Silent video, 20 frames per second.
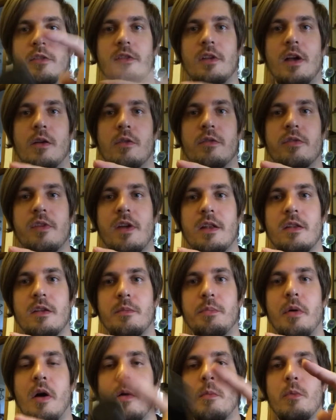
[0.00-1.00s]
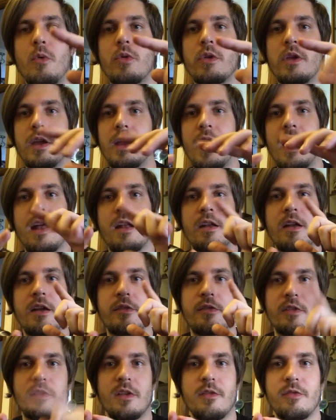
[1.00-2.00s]
a sound vented pommel, you can
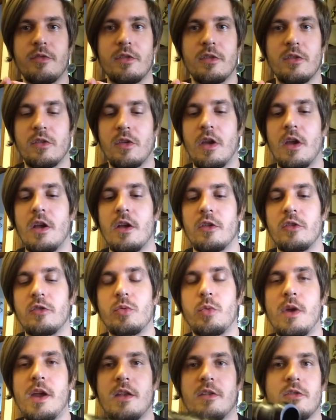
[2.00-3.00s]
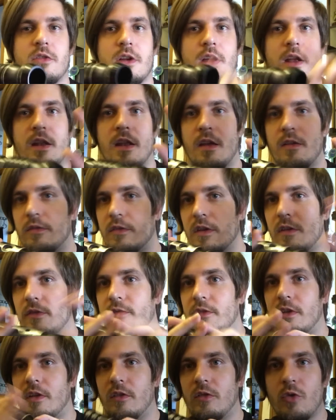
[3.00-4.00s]
have a different switch, you can have
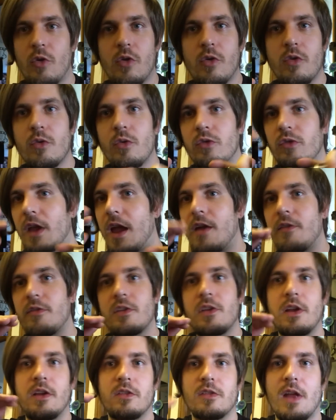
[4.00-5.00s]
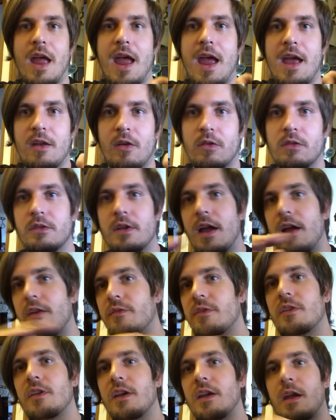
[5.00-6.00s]
different internals. Everything is add-on.
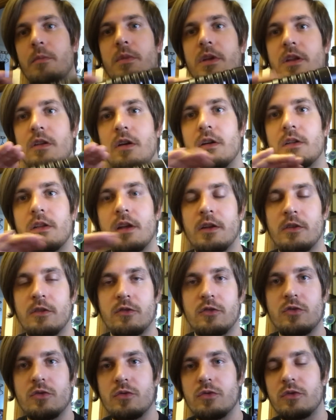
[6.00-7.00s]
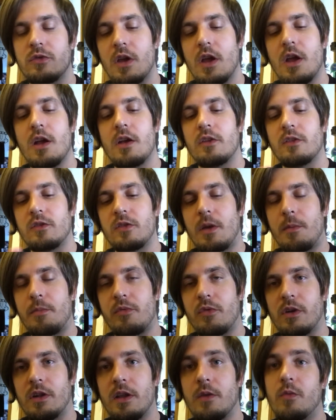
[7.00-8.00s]
Everything can be done and choose
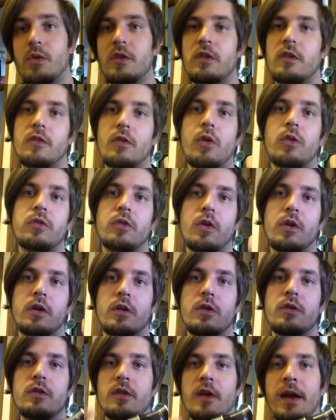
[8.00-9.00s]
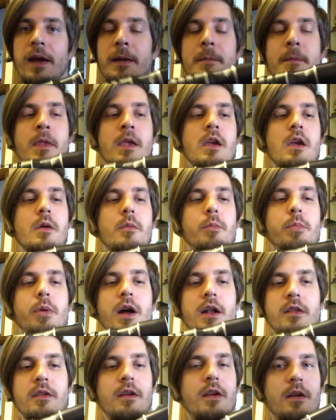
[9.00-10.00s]
separately, which is also a good thing.
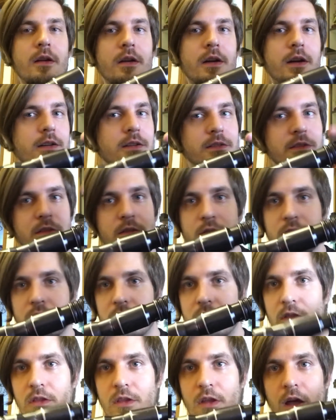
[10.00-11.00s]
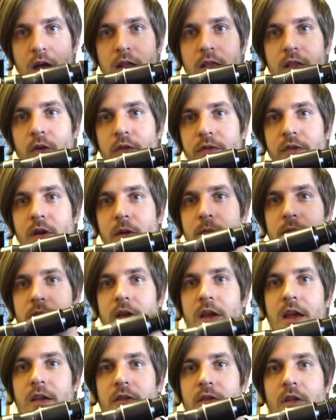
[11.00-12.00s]
But none of them
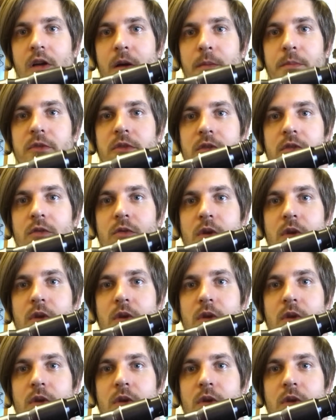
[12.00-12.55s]
has an option